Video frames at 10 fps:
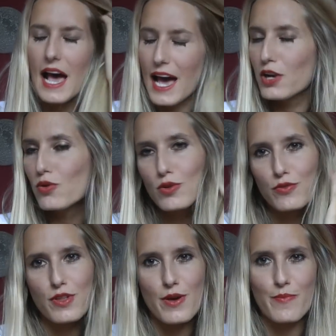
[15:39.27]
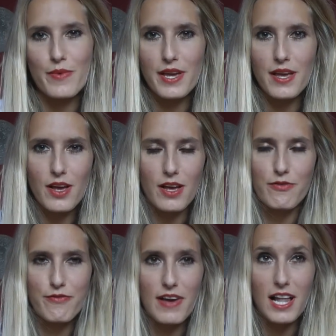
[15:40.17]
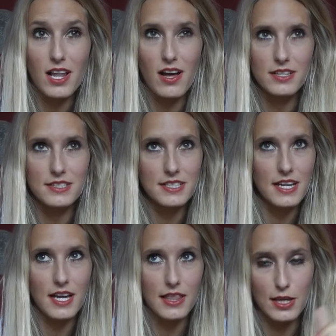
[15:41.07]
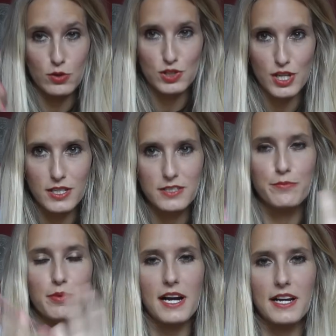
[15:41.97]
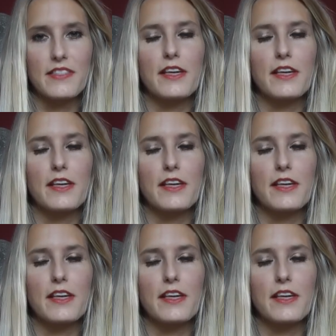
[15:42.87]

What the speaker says: and all of them fell under the alternative bracket.